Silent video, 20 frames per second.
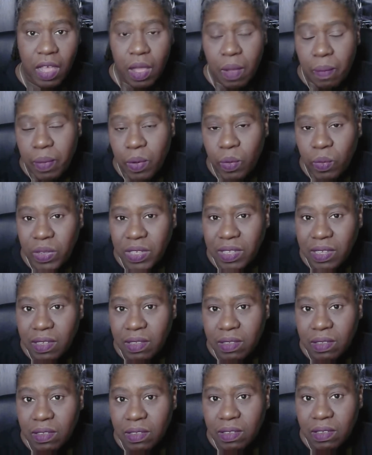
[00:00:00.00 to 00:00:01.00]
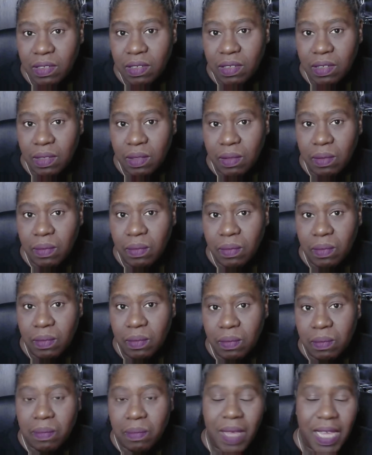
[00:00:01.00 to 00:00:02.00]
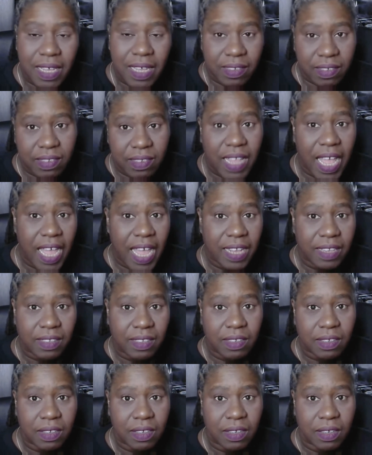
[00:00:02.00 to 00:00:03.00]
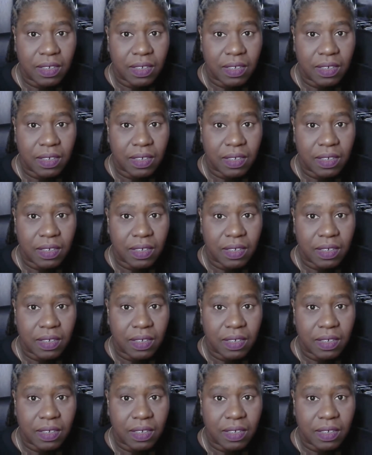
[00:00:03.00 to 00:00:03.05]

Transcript: but we didn't make a stand